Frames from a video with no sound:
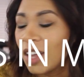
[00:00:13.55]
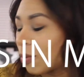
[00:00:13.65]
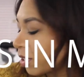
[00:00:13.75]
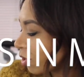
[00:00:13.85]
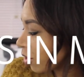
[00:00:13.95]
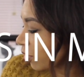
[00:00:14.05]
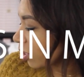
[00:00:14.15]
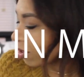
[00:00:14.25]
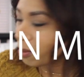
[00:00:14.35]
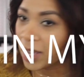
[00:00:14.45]
I want to show
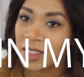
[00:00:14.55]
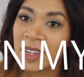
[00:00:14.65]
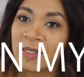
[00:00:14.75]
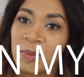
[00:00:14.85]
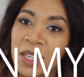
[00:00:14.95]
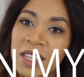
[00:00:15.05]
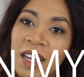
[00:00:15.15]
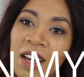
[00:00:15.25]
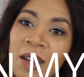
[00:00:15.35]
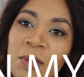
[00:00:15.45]
you the bag that I've been
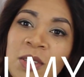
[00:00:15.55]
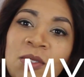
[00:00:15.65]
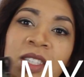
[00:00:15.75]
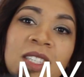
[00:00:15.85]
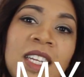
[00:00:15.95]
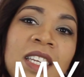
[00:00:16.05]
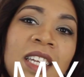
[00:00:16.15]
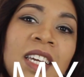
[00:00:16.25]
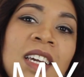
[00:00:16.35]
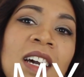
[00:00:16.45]
using lately.